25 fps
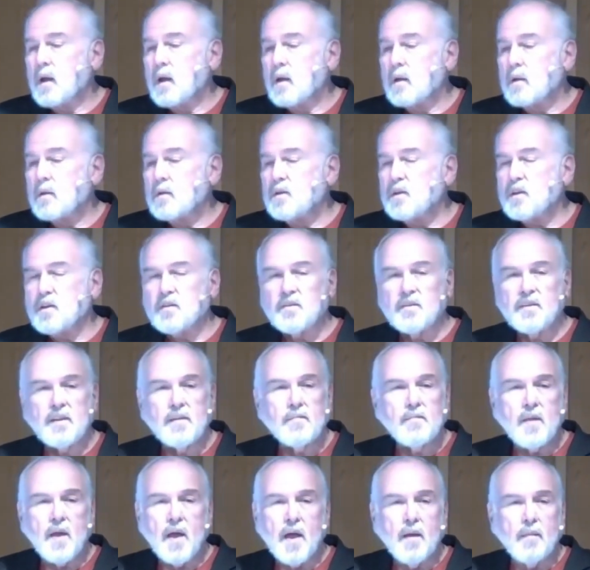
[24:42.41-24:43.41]
just
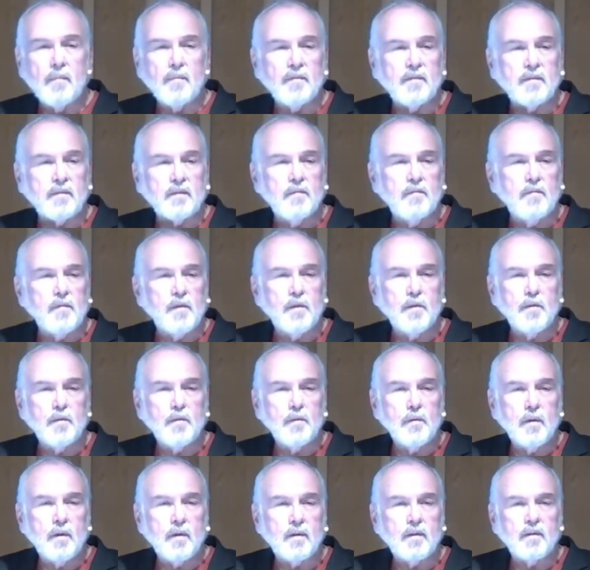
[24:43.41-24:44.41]
seemed the opposite of
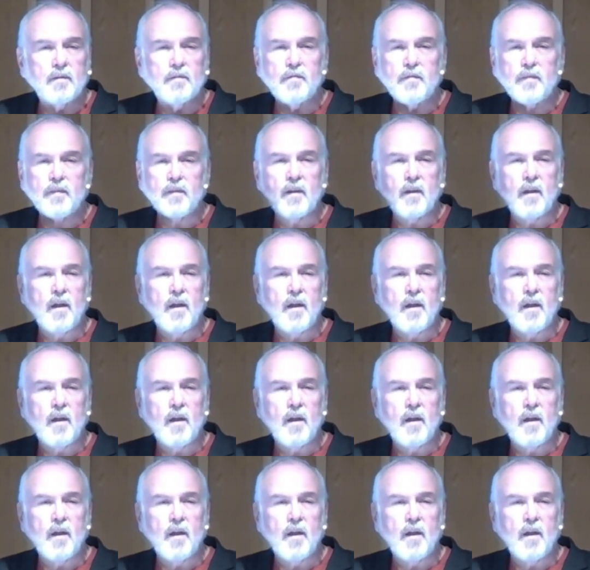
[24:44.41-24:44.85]
you, could fill